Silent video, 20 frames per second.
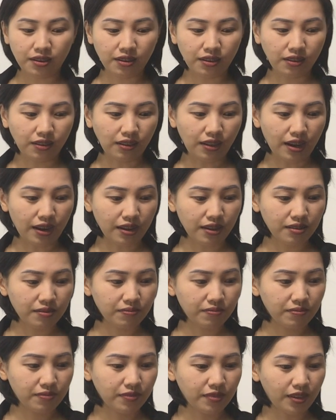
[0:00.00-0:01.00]
like
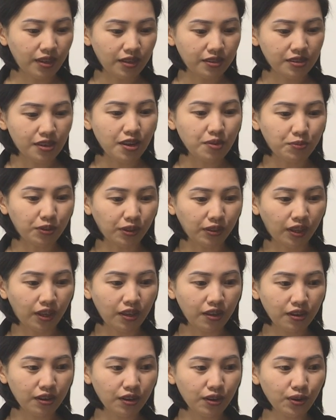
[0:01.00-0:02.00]
a table
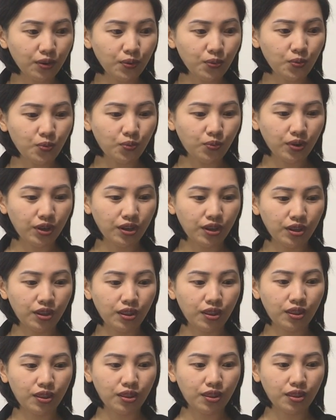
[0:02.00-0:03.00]
here with
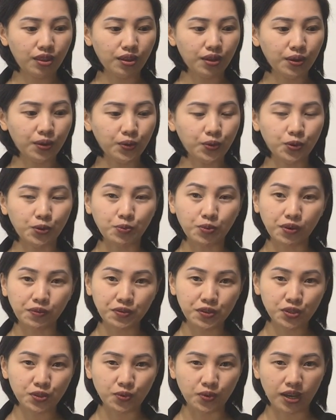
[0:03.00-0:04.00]
a group of
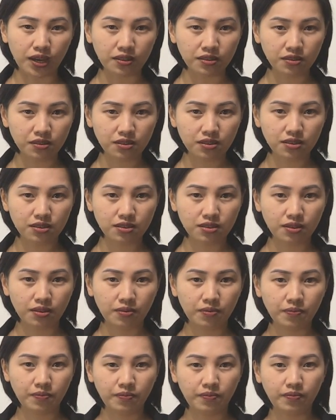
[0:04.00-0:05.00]
students
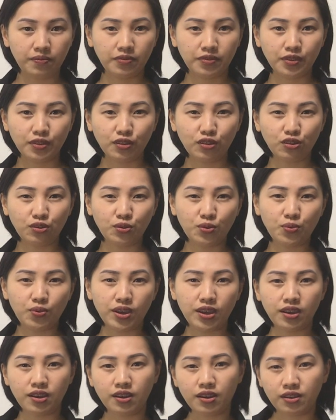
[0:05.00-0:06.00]

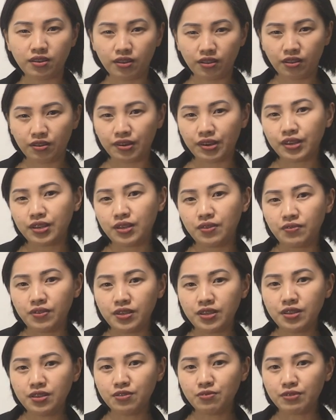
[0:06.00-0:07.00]
doing another
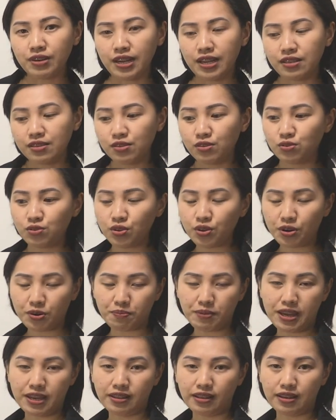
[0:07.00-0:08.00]
activity related to your
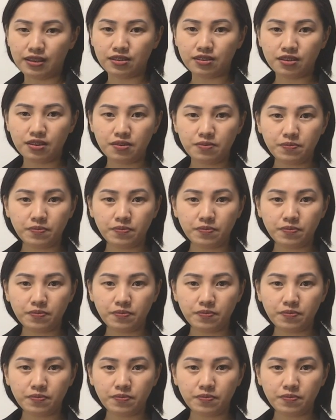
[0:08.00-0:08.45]
main lesson,